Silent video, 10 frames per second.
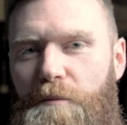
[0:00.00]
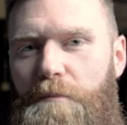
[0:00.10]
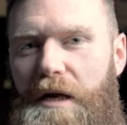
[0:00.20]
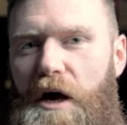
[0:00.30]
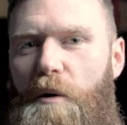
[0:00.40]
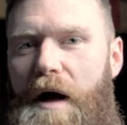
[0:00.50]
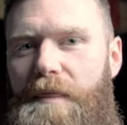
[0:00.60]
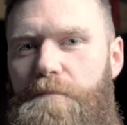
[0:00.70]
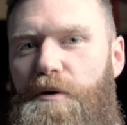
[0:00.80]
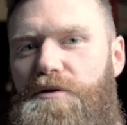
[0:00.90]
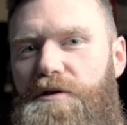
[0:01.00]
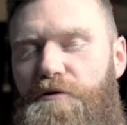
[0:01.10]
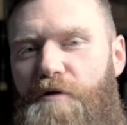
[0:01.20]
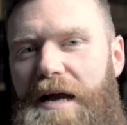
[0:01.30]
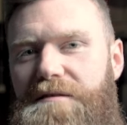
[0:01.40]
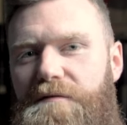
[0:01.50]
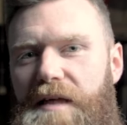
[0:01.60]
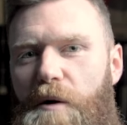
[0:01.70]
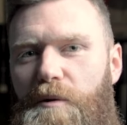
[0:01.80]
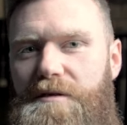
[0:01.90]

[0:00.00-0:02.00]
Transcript: button below and the button to the right of that,